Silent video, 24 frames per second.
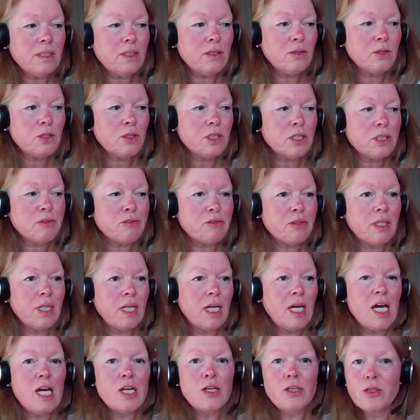sort of
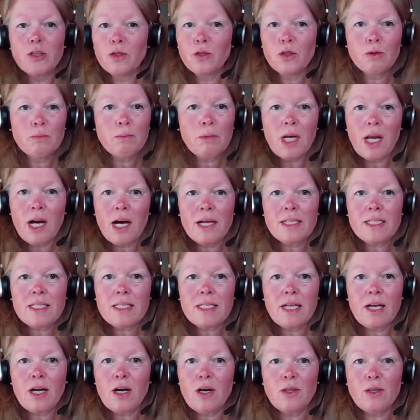normalize
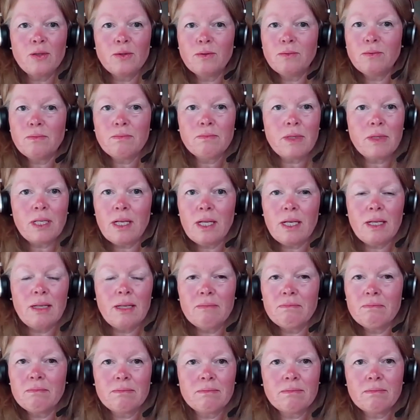the whole
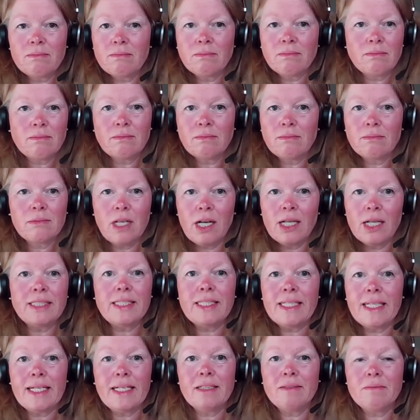
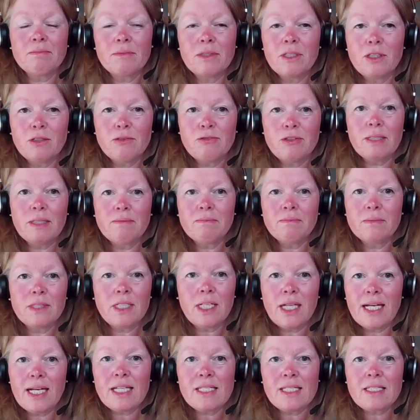idea of a
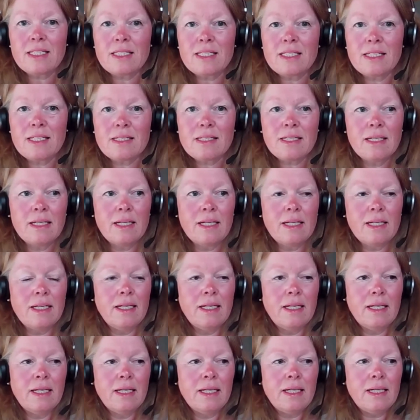diastasis.
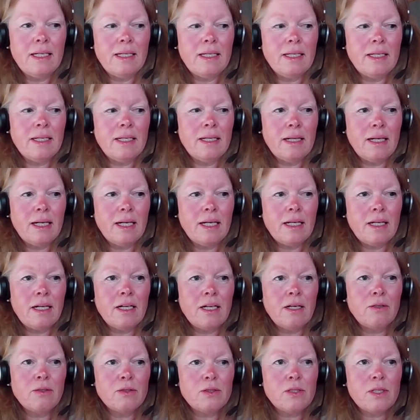And
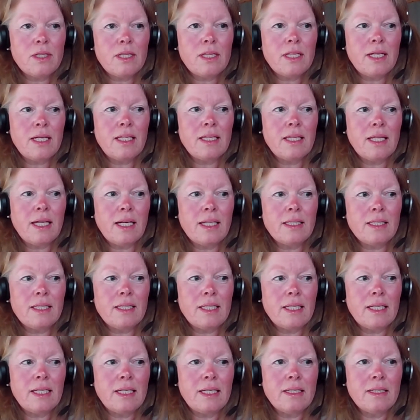I also think that
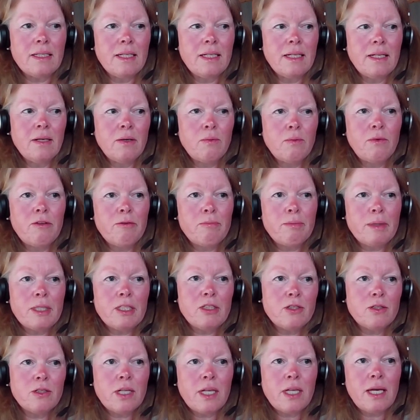we've been
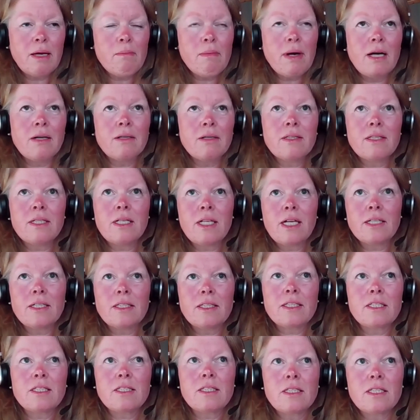talking about like
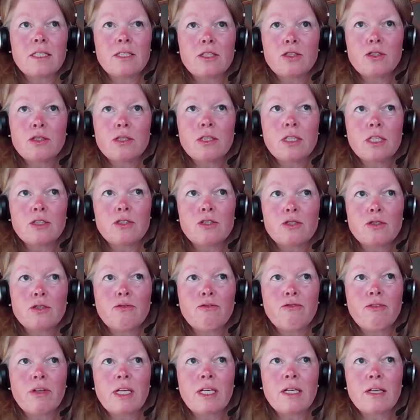the
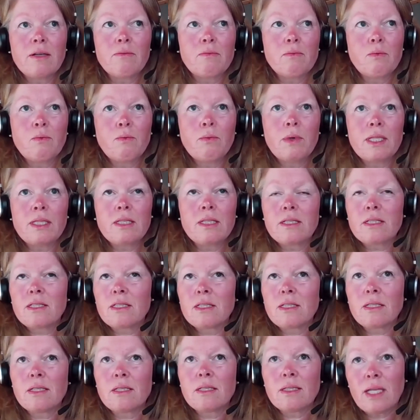2-finger width.
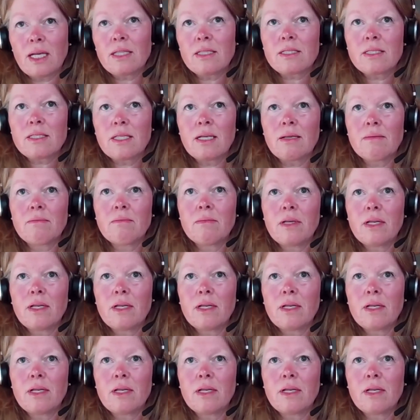That's a